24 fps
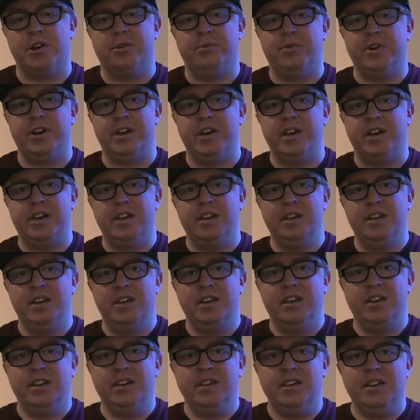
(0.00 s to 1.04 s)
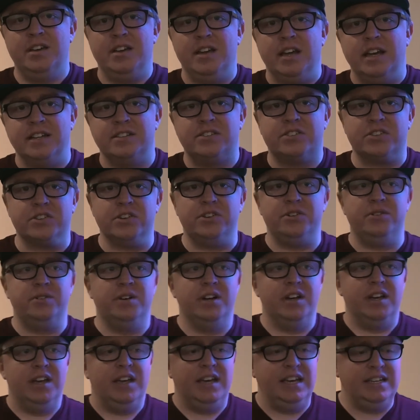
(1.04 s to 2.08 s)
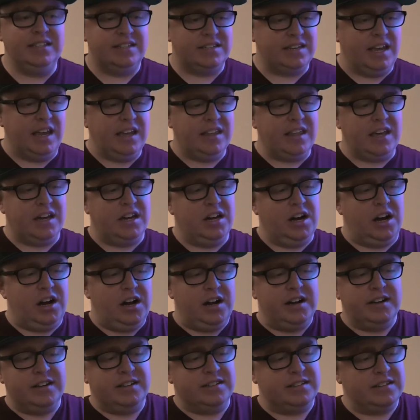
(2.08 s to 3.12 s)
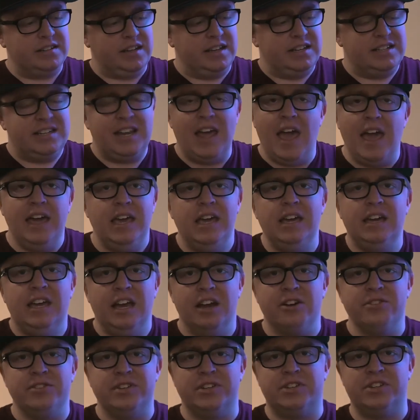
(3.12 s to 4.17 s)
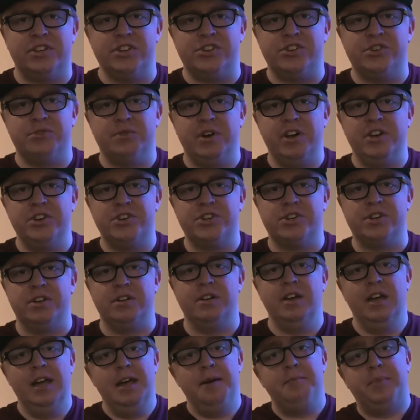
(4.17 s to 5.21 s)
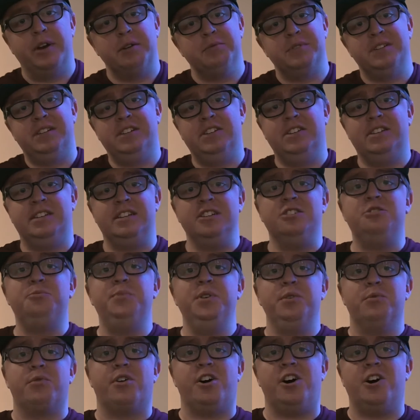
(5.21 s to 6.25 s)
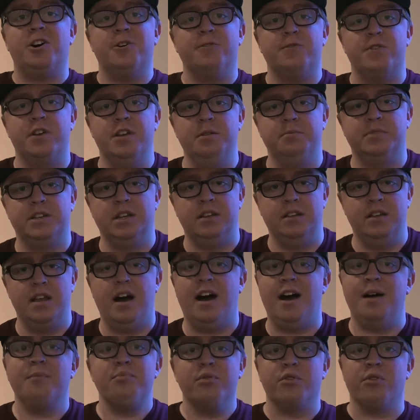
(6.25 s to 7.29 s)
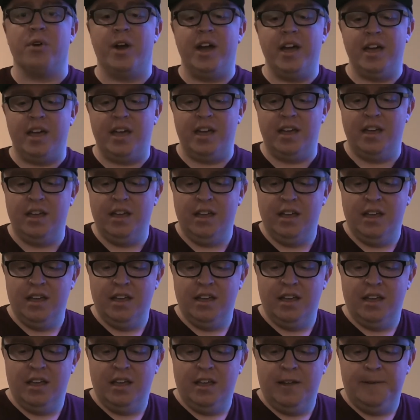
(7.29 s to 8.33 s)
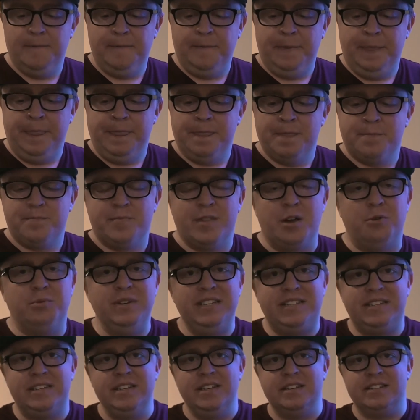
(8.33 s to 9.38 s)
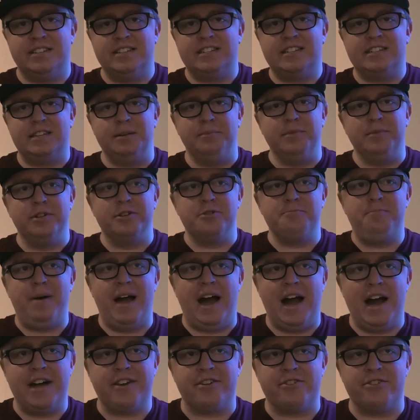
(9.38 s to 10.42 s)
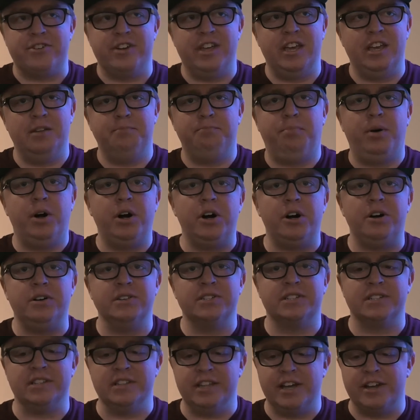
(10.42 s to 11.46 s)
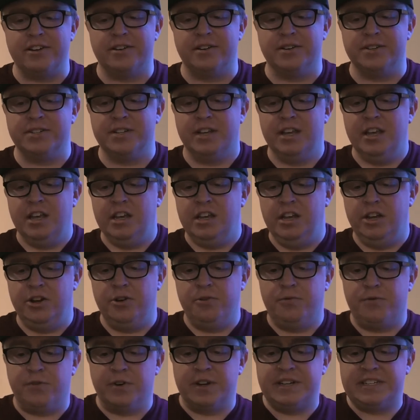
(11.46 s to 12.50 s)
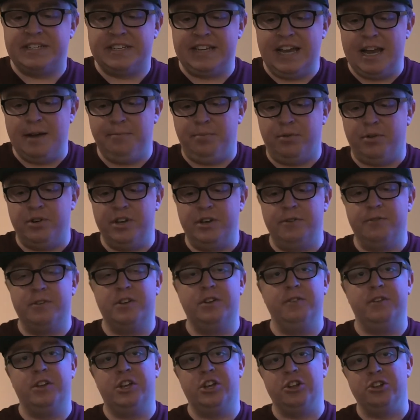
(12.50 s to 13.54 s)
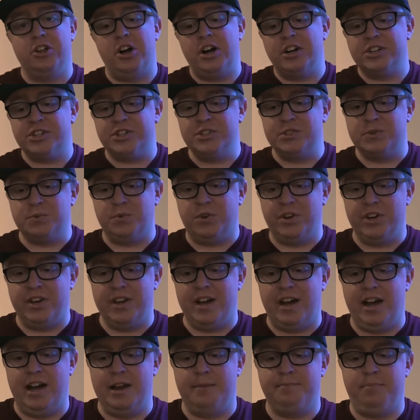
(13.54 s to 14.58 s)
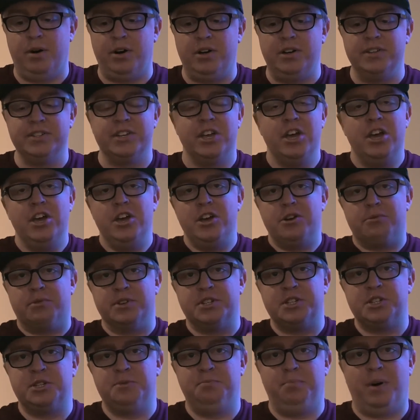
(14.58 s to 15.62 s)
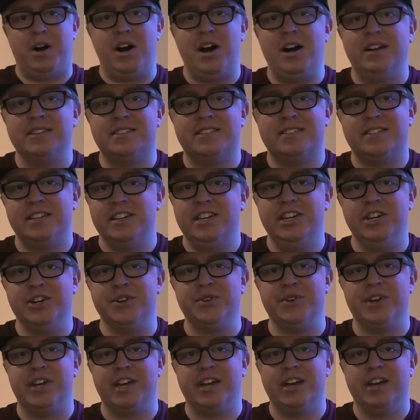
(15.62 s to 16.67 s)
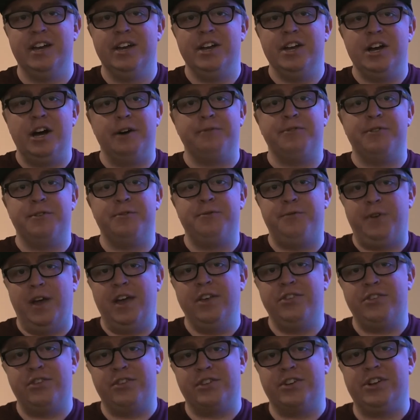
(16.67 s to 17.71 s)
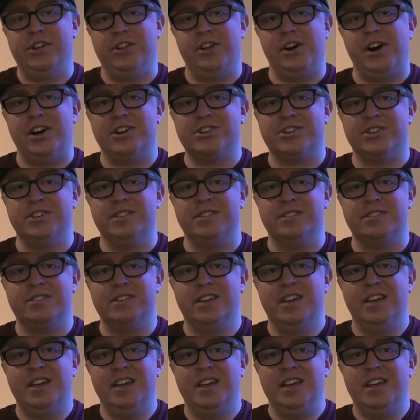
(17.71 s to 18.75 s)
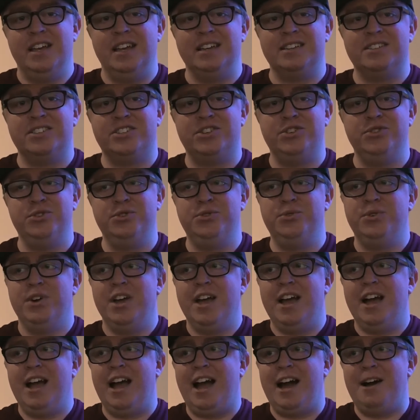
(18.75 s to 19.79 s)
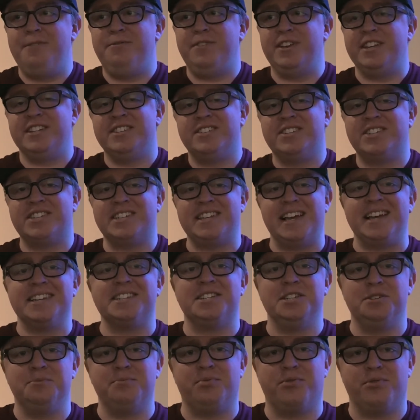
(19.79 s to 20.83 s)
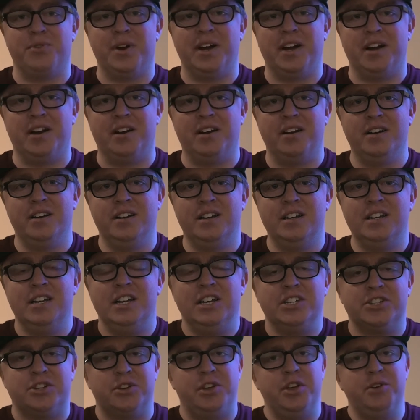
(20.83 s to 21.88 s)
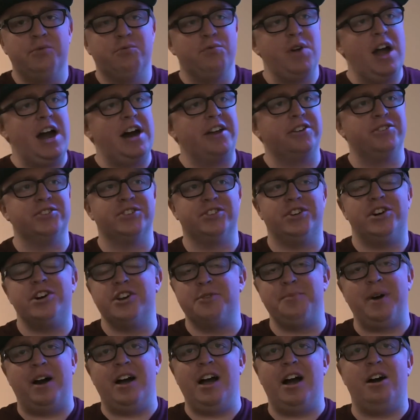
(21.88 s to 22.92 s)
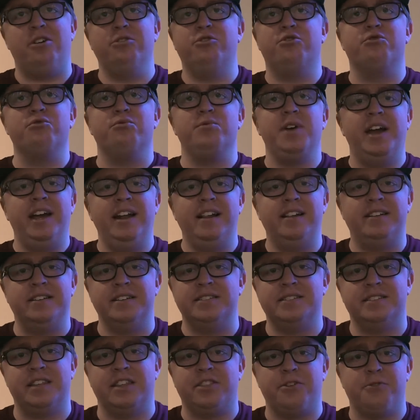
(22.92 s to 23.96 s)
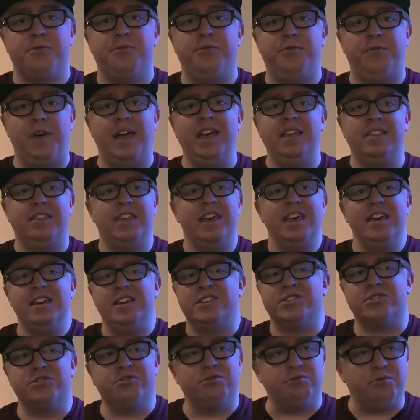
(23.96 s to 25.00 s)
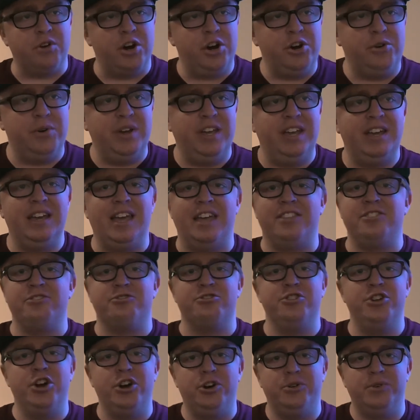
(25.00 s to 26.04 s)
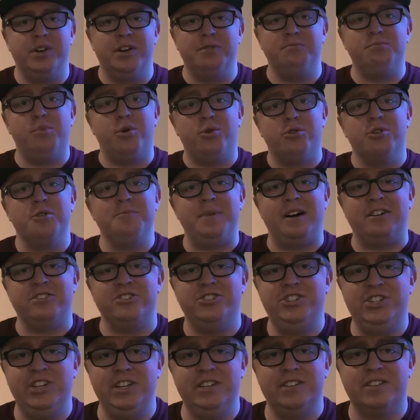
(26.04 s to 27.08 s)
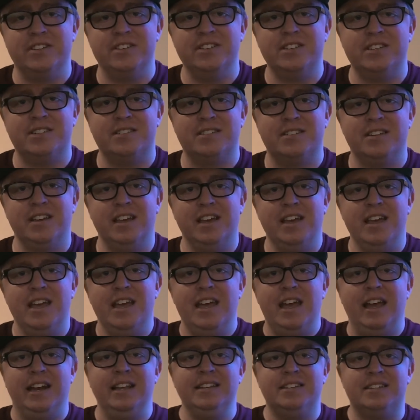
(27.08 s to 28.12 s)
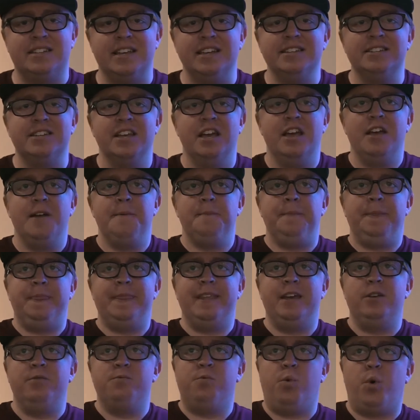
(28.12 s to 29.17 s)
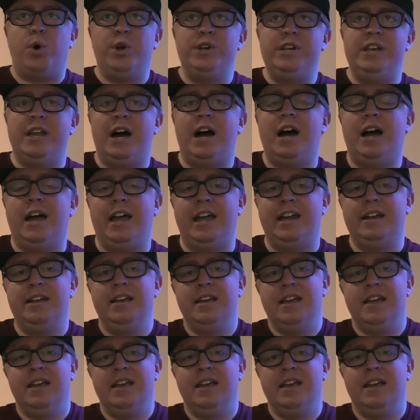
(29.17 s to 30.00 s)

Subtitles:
way." And so he's saying that God is like taking care of the situation, but it would still be wrong for him to not pray. And we see a similar pattern in Paul's letters. You know, for example, in Colossians 1:9, Paul's response to hearing of the faith of the Colossians is to have incessant prayer. So he rattles on about how great it is that their faith is growing and they're knowing more about Jesus. And he says in 1:9,